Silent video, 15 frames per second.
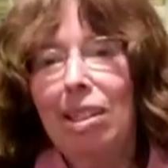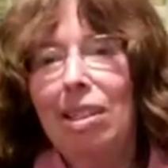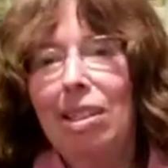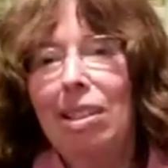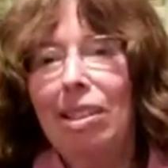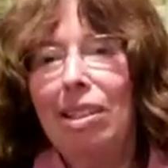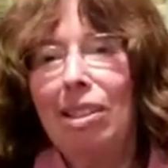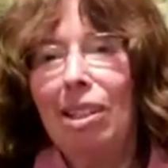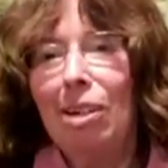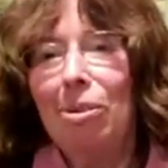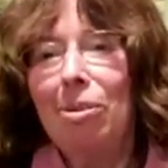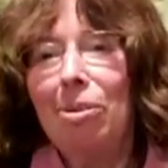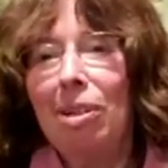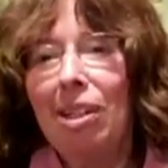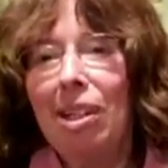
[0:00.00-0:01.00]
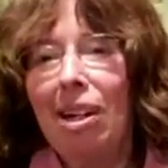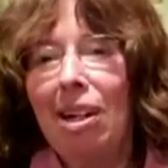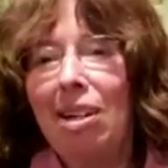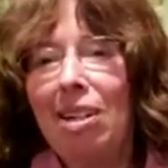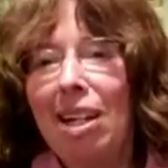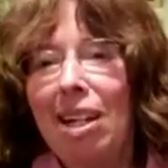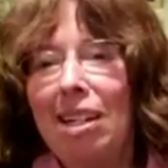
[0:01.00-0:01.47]
So
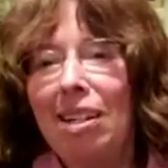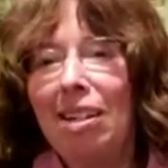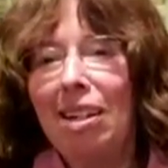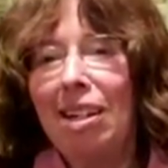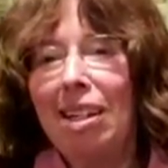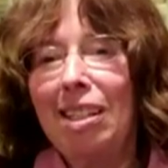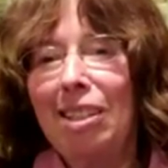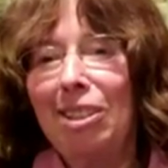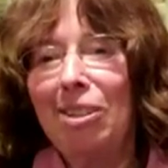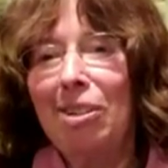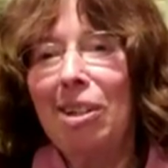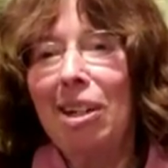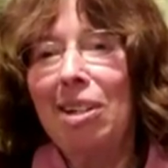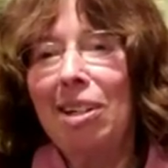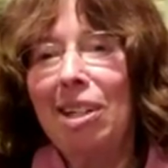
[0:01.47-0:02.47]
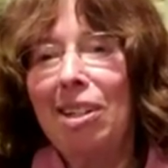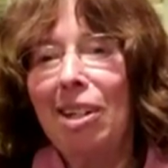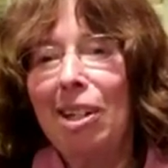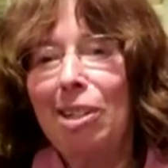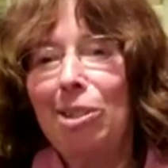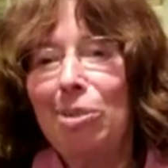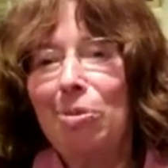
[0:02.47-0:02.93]
Galeinai. So Galeinai
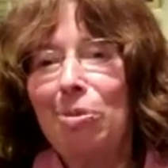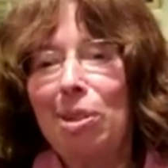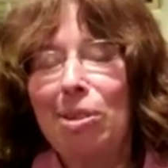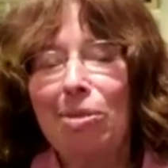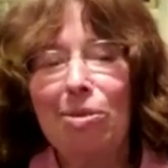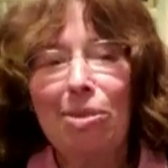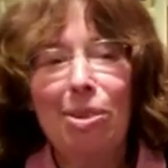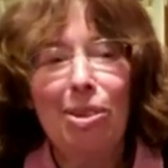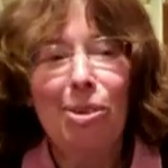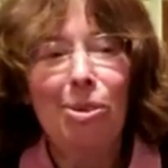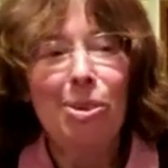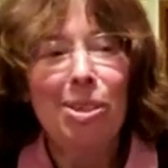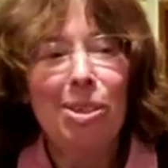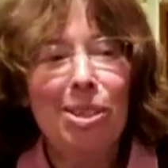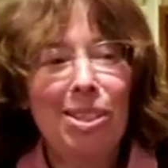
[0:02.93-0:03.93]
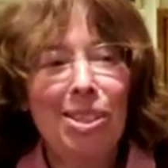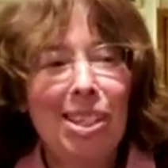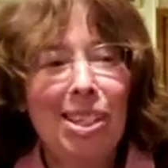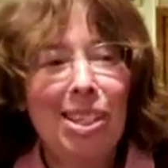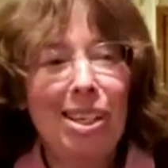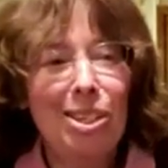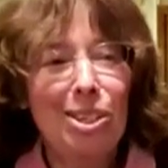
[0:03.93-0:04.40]
is a wonderful
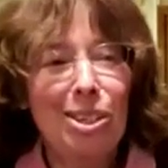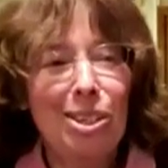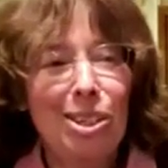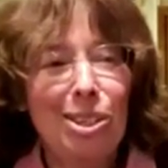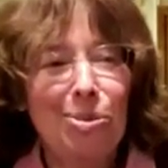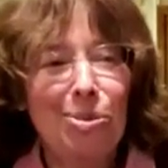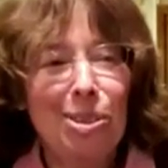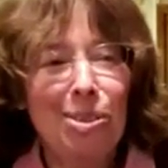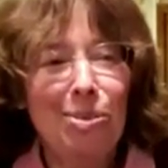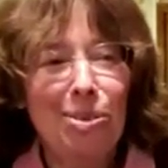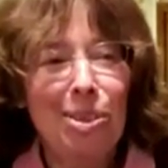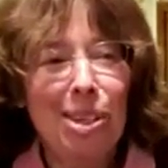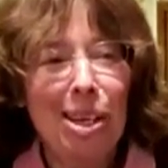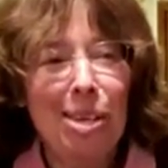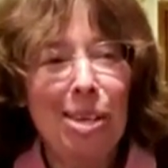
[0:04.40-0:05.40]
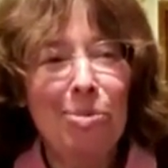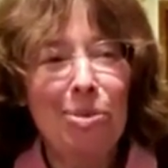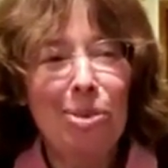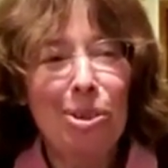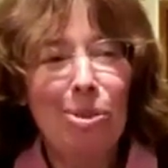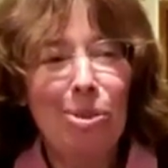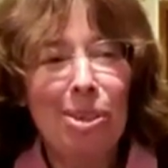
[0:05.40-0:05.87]
organization. It's a wonderful name for
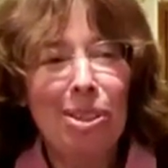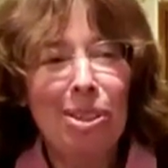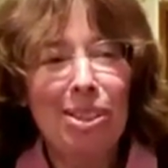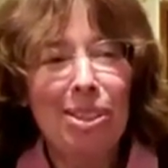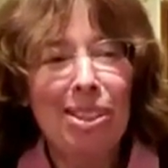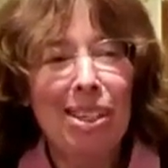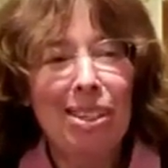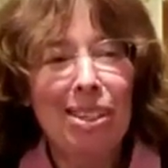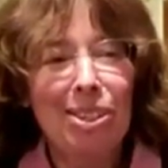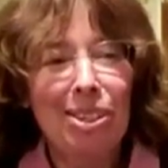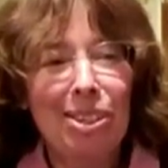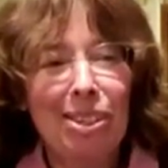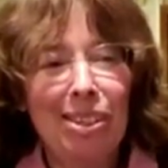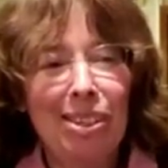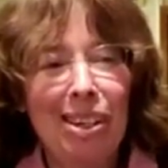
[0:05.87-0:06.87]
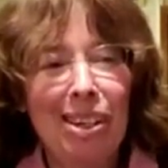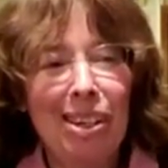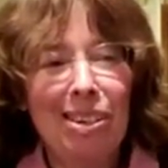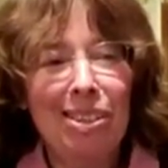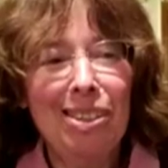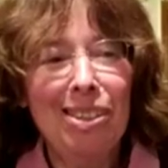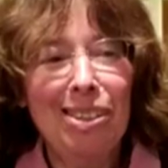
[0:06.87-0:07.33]
an organization.
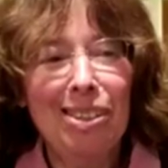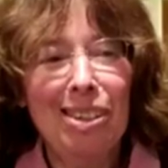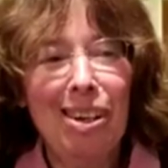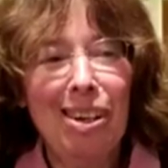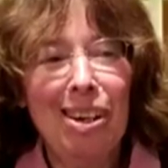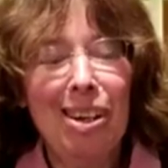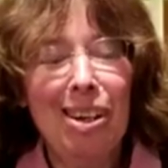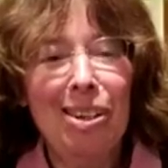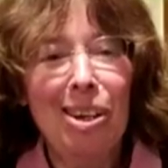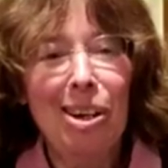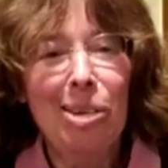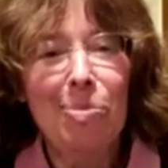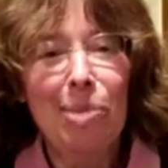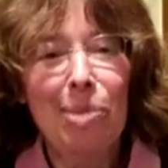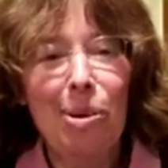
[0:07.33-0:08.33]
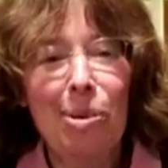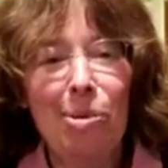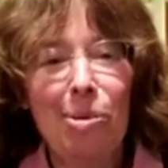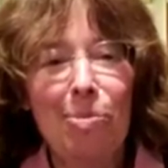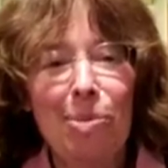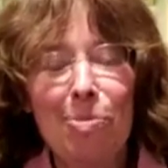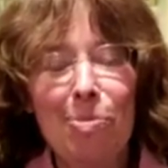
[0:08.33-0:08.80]
Gal is Lag, Lag
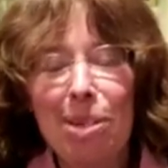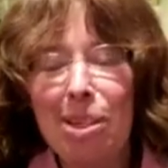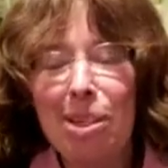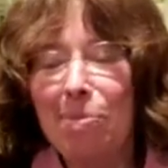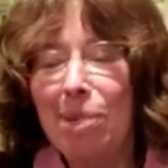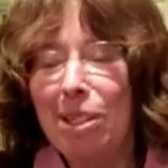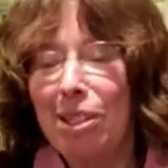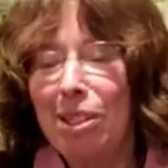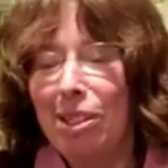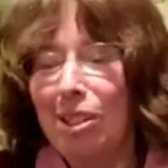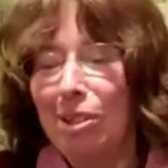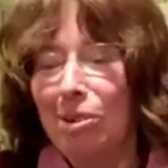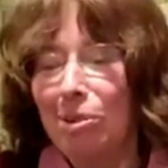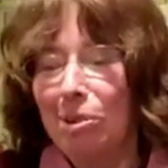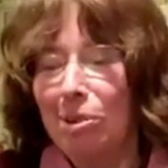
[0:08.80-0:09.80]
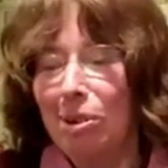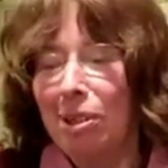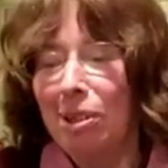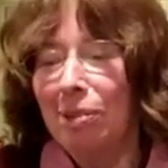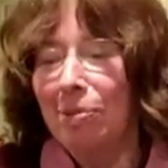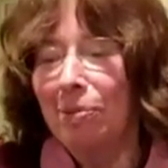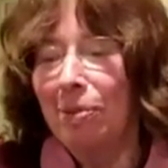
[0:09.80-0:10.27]
Bahomer, Panemius
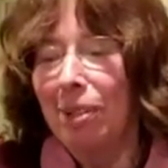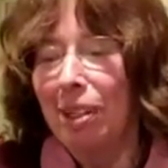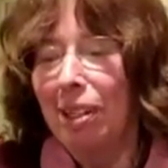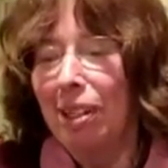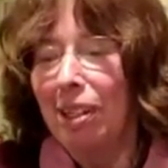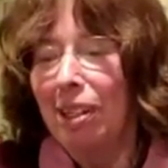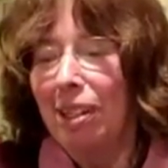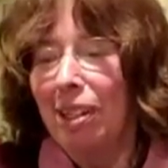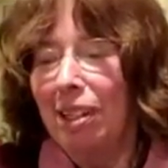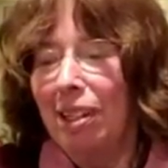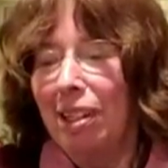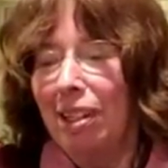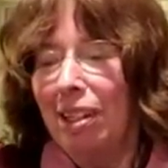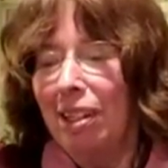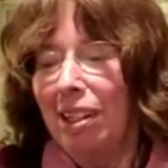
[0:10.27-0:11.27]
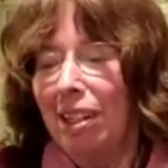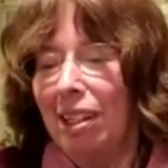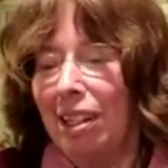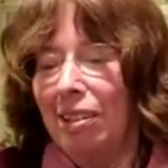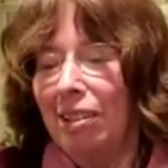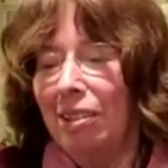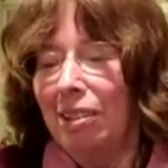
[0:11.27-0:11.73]
Satora.
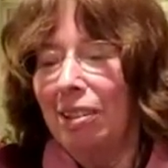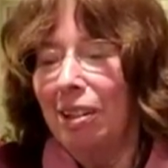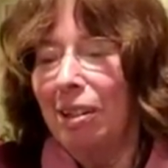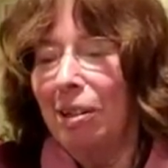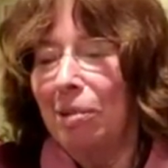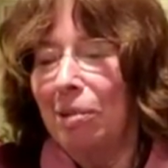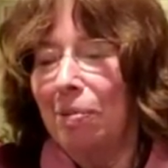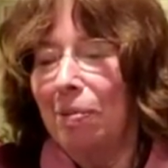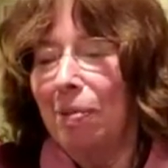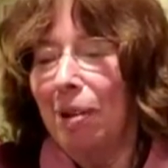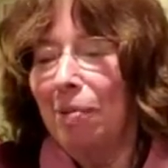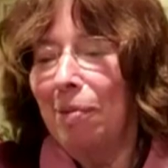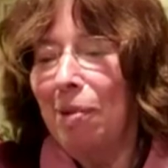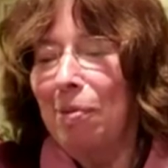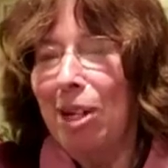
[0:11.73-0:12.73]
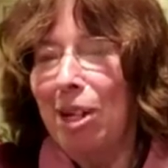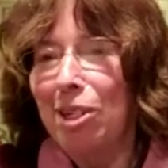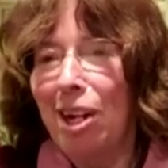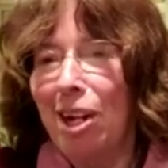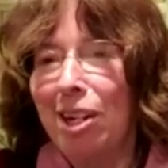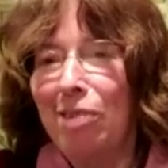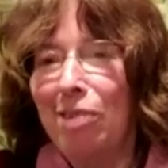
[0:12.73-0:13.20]
And maybe
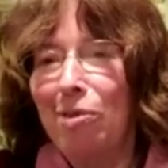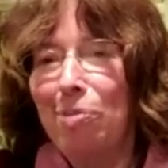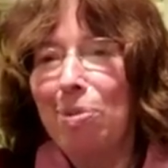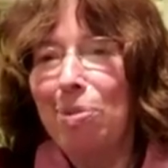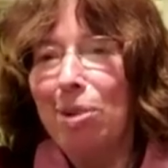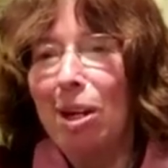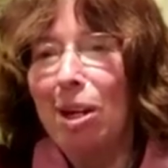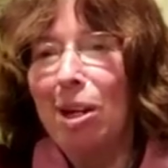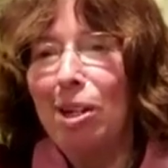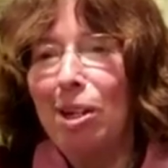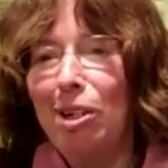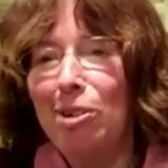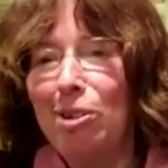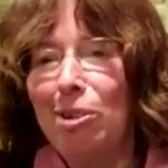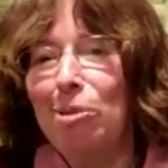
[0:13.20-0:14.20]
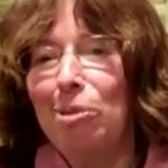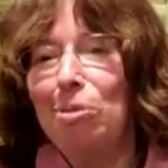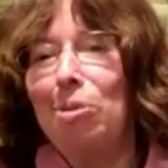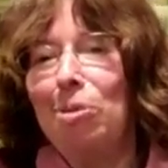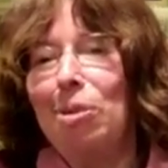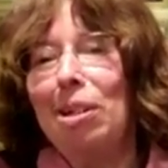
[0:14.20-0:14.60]
I'll give a plug to,